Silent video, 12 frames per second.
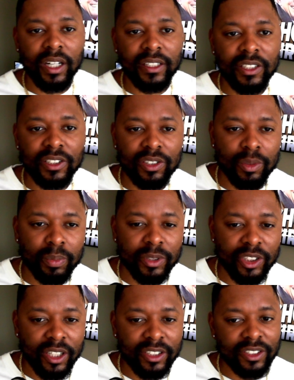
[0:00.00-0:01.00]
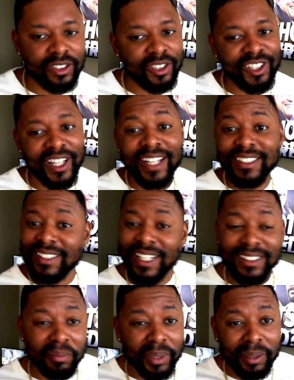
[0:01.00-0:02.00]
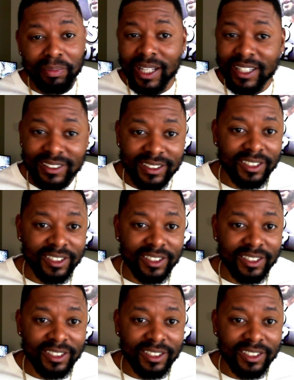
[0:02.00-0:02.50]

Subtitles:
supercharger. So that's a big plus.